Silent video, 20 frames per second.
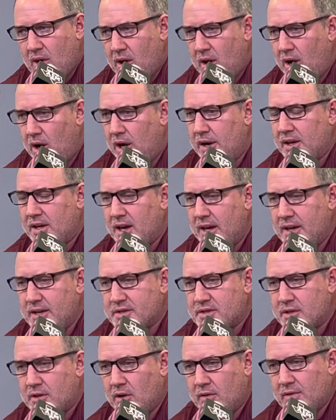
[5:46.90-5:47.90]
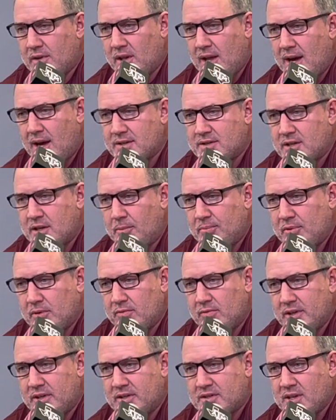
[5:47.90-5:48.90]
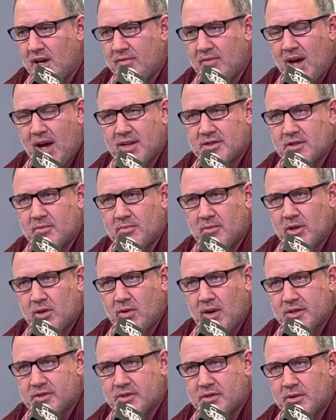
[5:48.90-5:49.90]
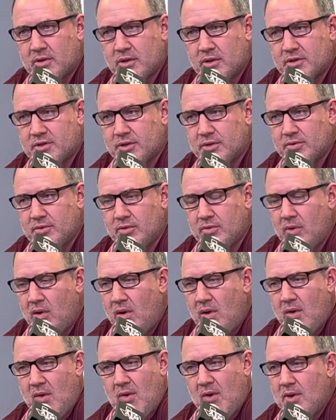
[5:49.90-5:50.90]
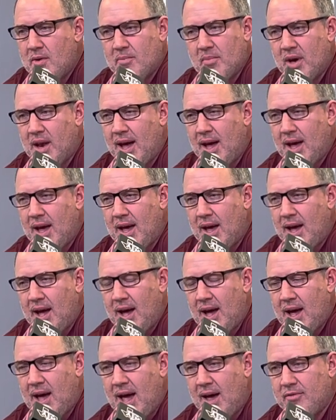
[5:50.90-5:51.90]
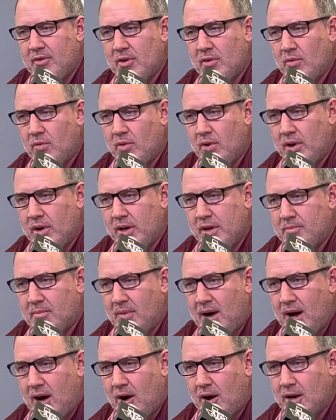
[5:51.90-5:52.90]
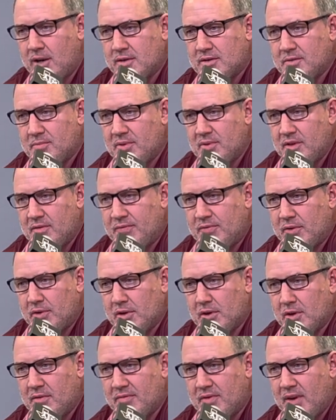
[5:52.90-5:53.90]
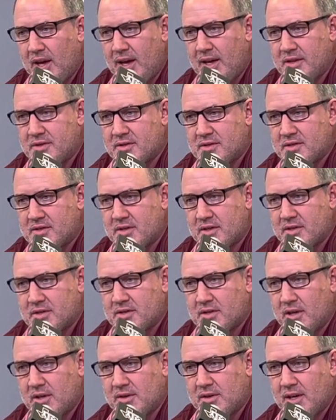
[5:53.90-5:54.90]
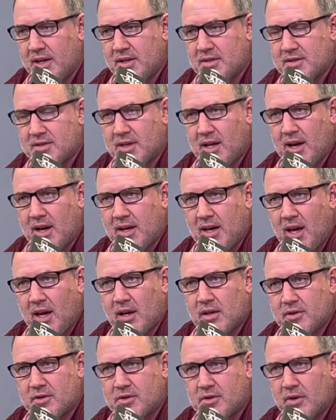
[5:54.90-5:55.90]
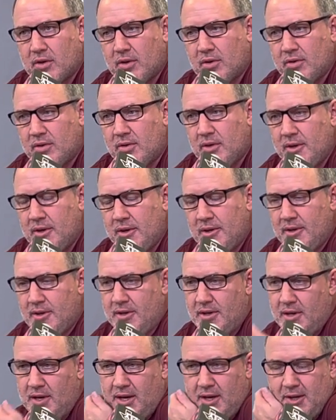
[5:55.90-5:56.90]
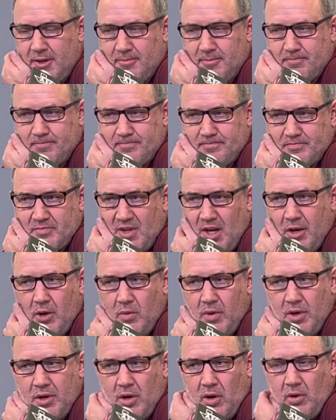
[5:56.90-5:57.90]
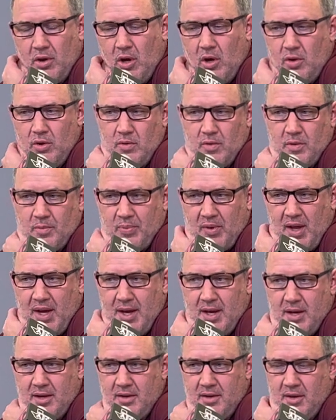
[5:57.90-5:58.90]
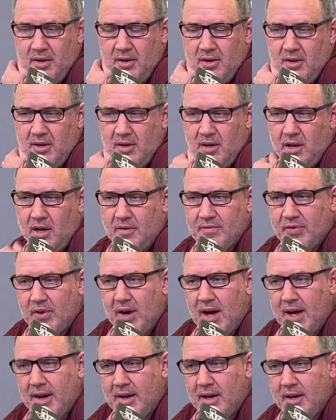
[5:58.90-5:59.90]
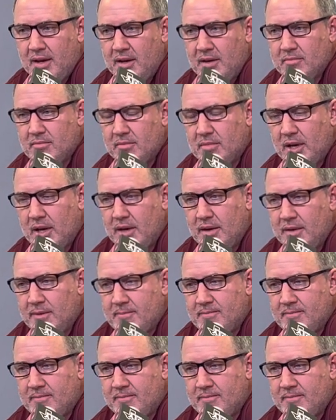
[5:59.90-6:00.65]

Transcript: On occasion over the last couple of weeks, I've asked him a question or two, but I haven't wanted my heart to be full of anxiousness on things that I can't control. I know we don't know who we're playing on Friday, but